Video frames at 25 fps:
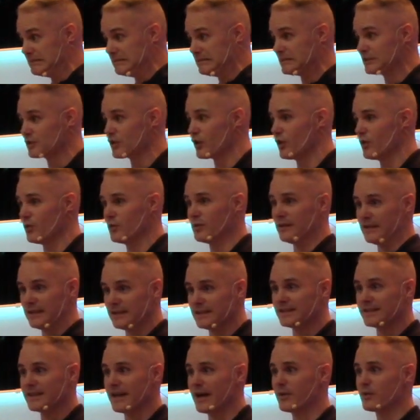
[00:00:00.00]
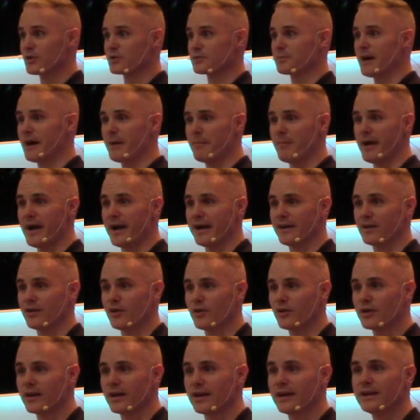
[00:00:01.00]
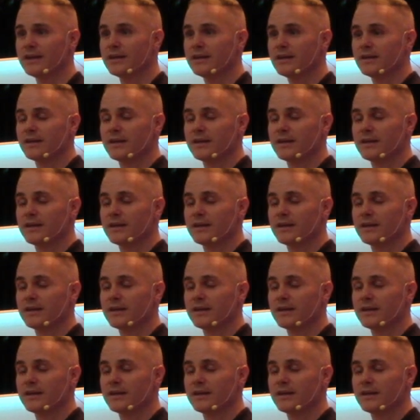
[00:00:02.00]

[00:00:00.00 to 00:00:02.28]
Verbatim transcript: So that was my bad, okay?